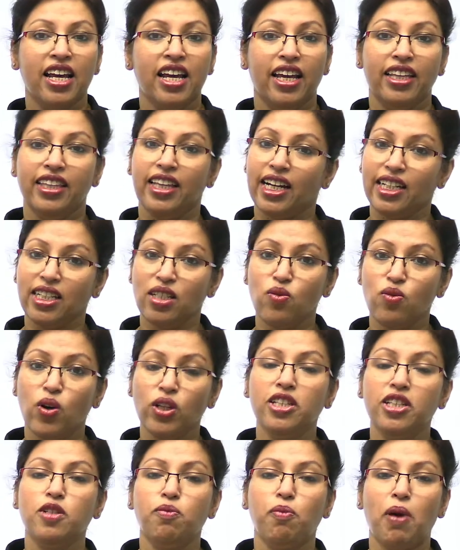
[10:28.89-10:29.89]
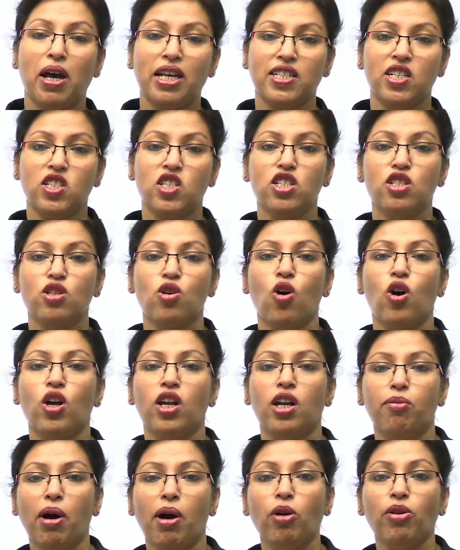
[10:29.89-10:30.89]
And that is what this passage is
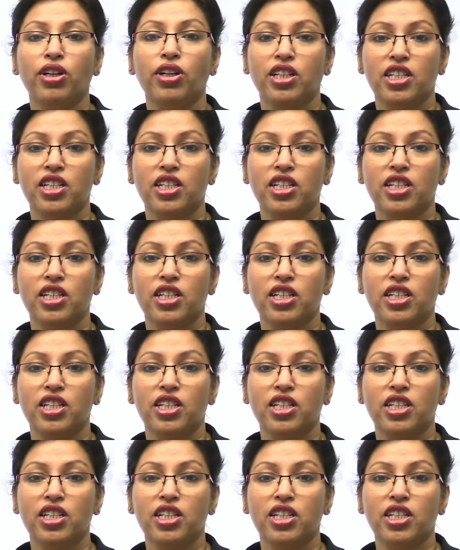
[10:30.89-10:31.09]
all about.